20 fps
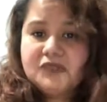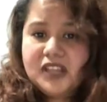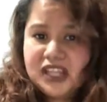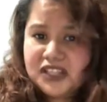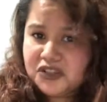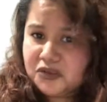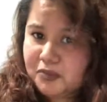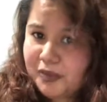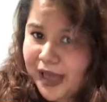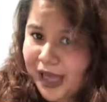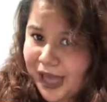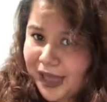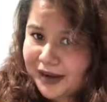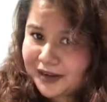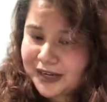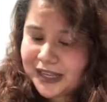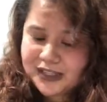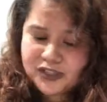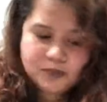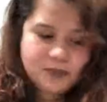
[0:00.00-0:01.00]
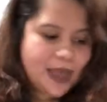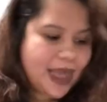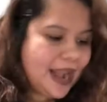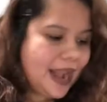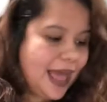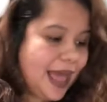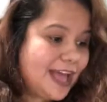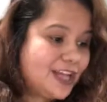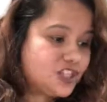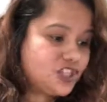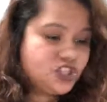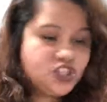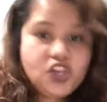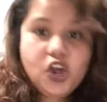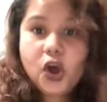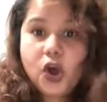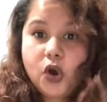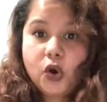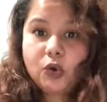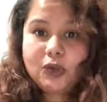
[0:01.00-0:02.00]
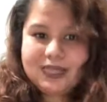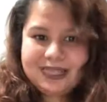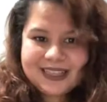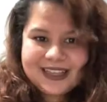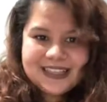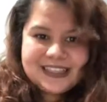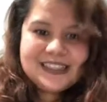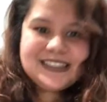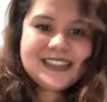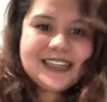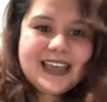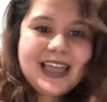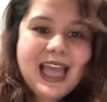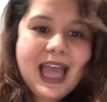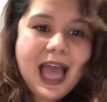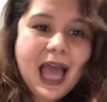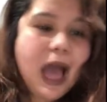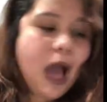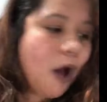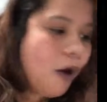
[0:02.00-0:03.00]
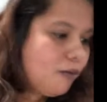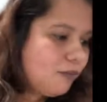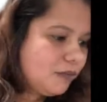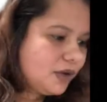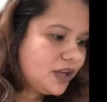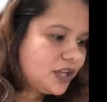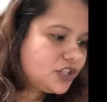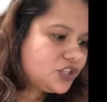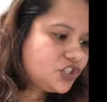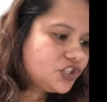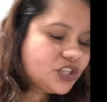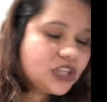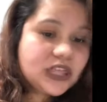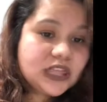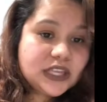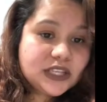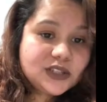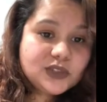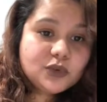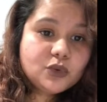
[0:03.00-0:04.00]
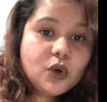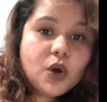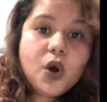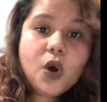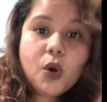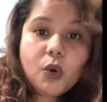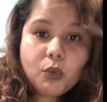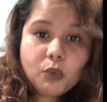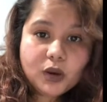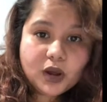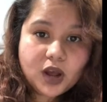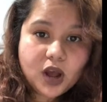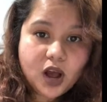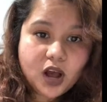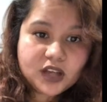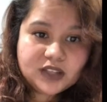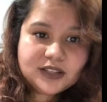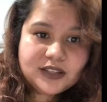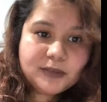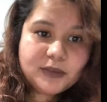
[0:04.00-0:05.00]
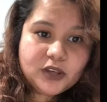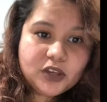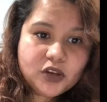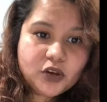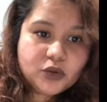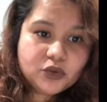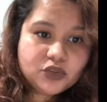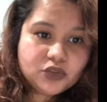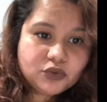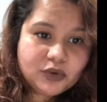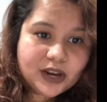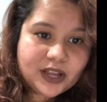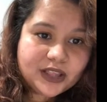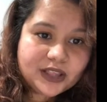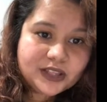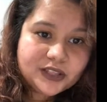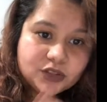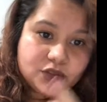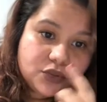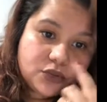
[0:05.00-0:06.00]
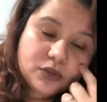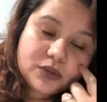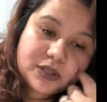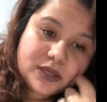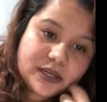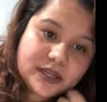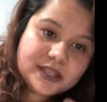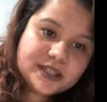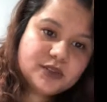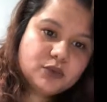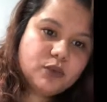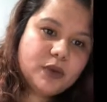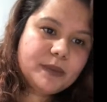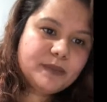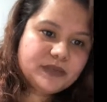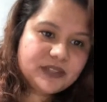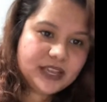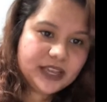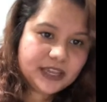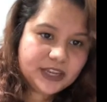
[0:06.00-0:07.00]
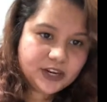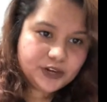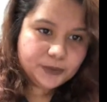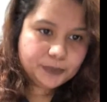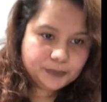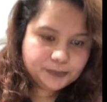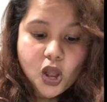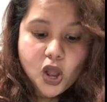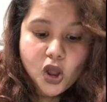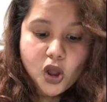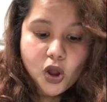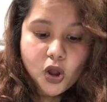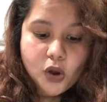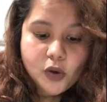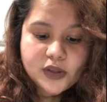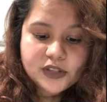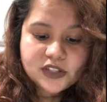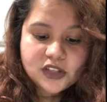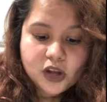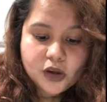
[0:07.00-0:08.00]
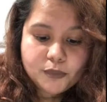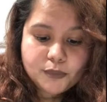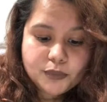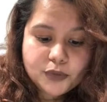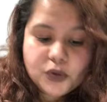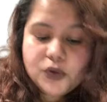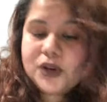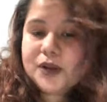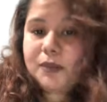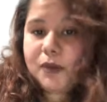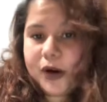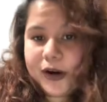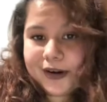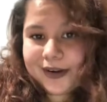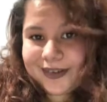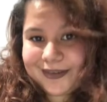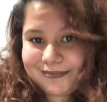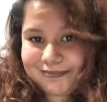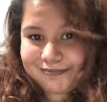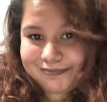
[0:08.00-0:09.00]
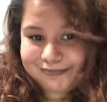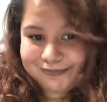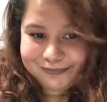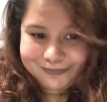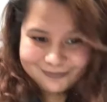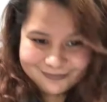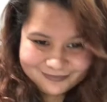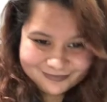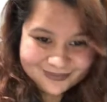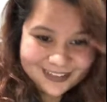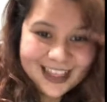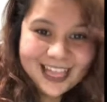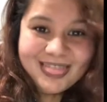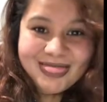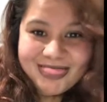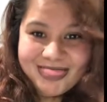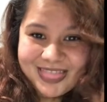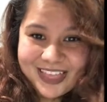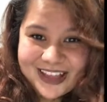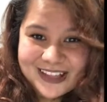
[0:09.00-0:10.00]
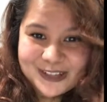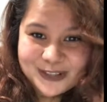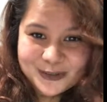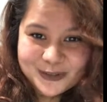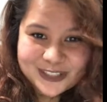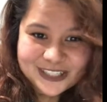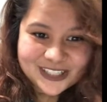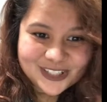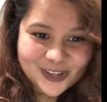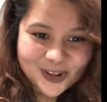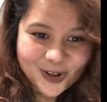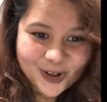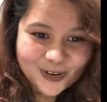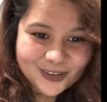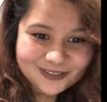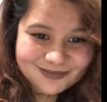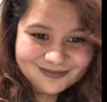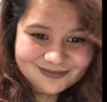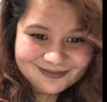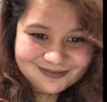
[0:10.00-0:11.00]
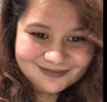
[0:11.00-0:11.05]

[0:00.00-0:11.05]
Not too bad, not too bad. So let's see how much this one costs. Let me go directly to the NYX website here. Oh, it's called Beauty Mark. That's what it's called.